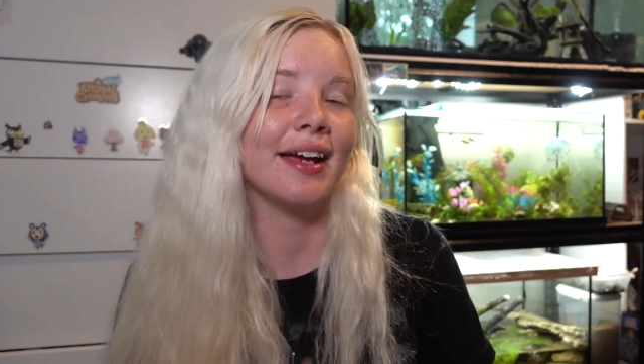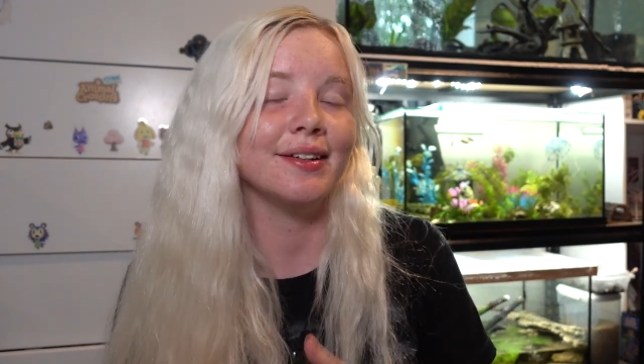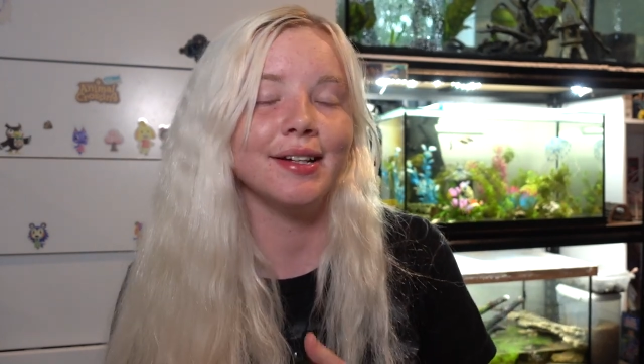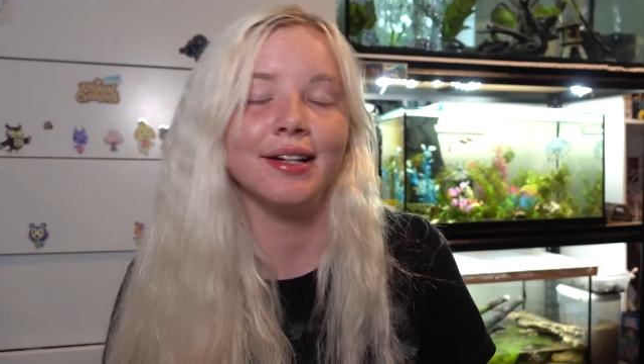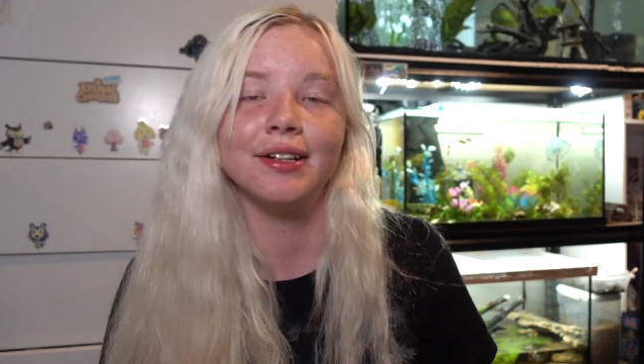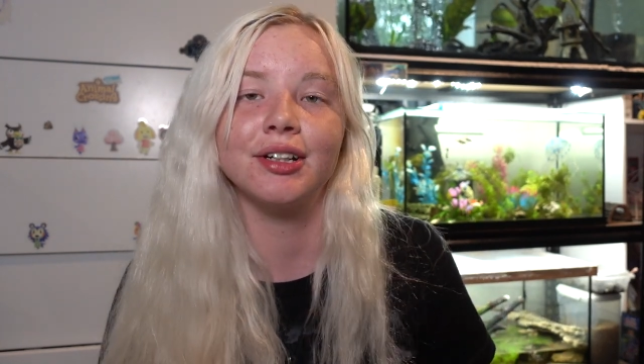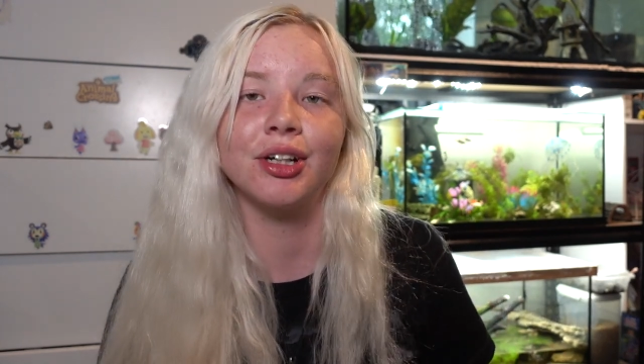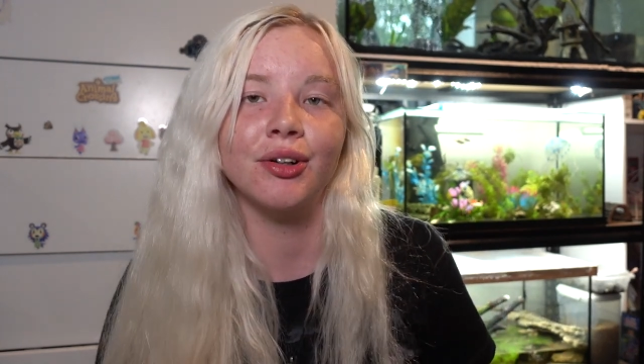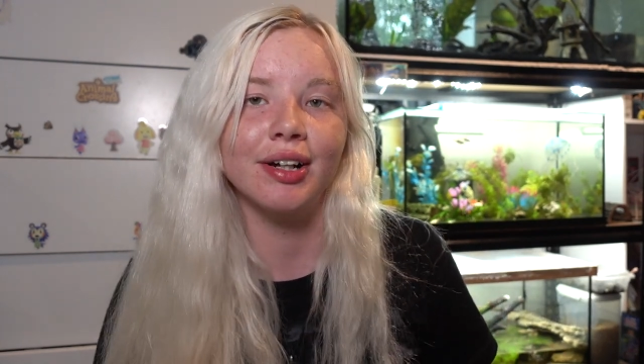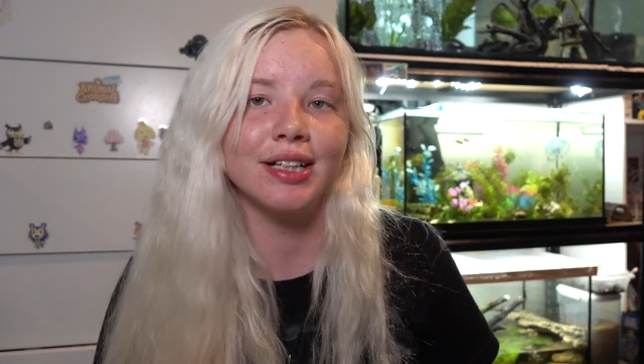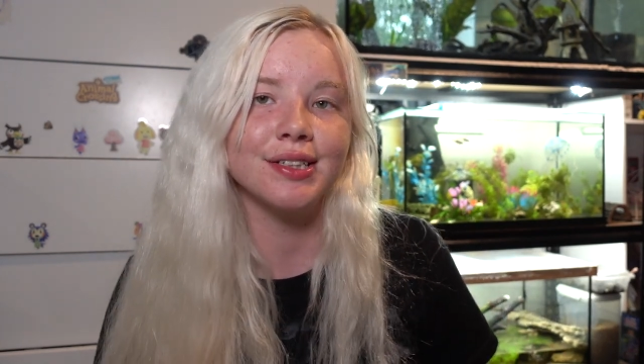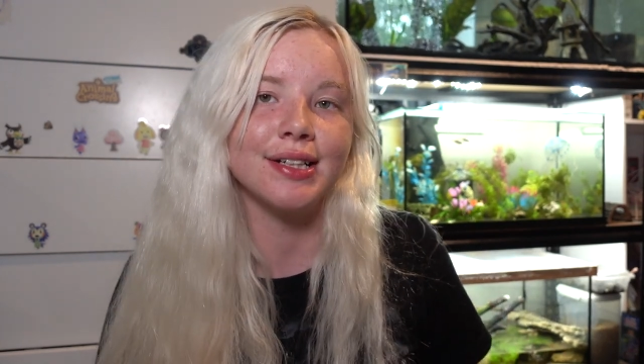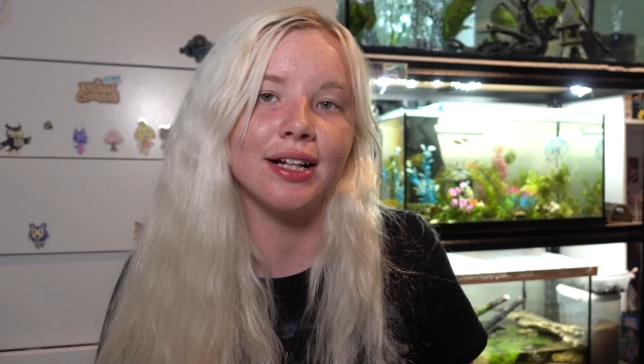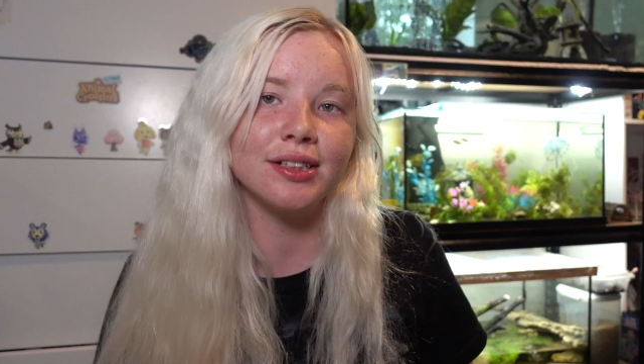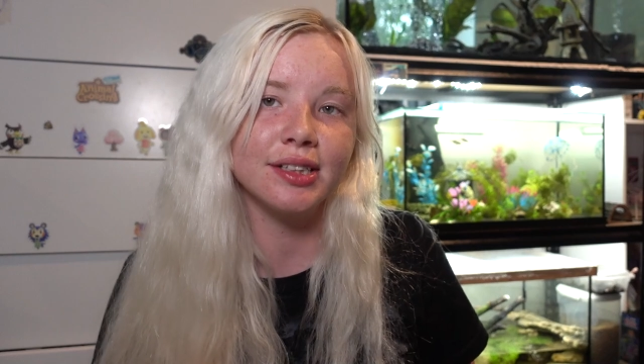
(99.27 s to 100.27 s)
eighteen
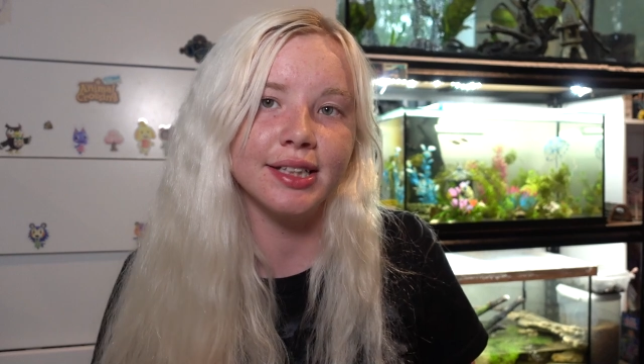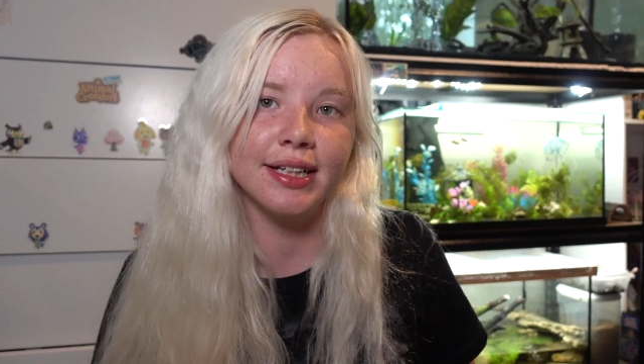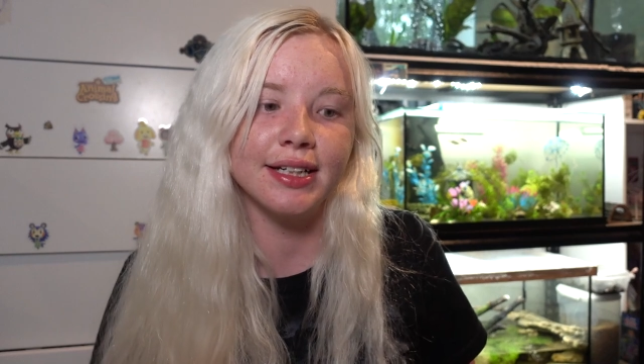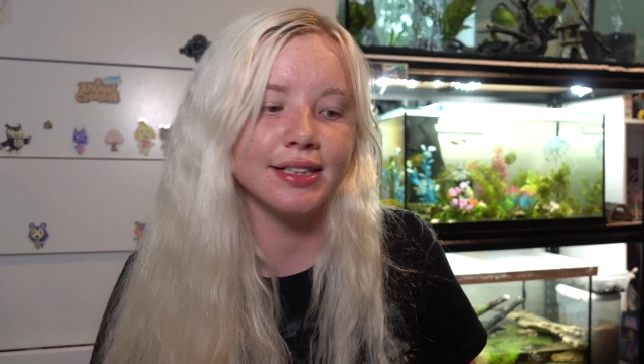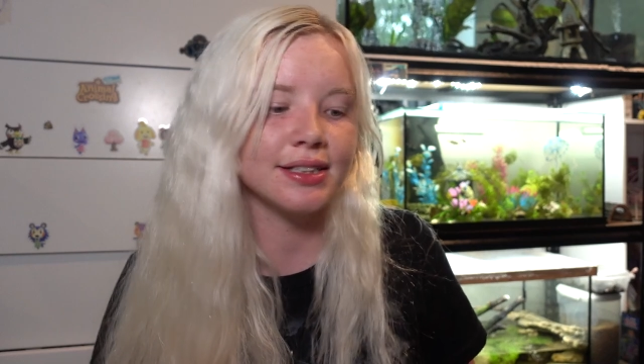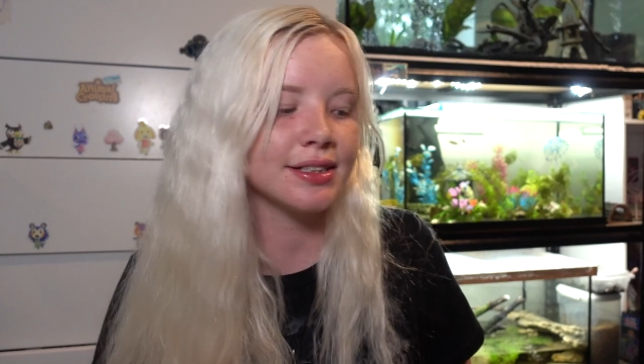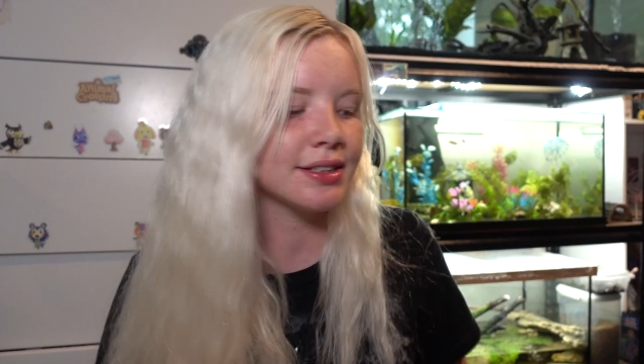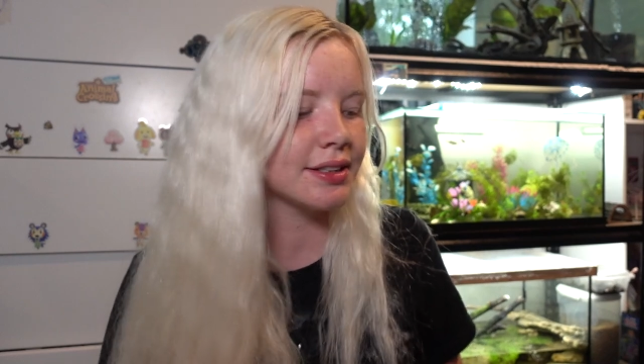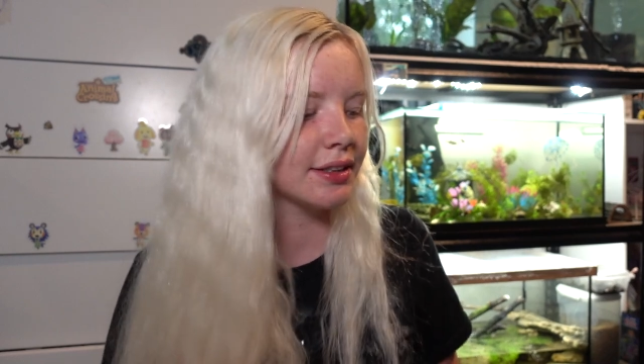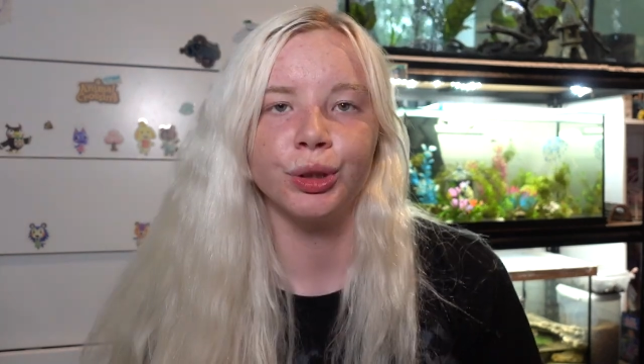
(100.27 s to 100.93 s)
degrees Celsius,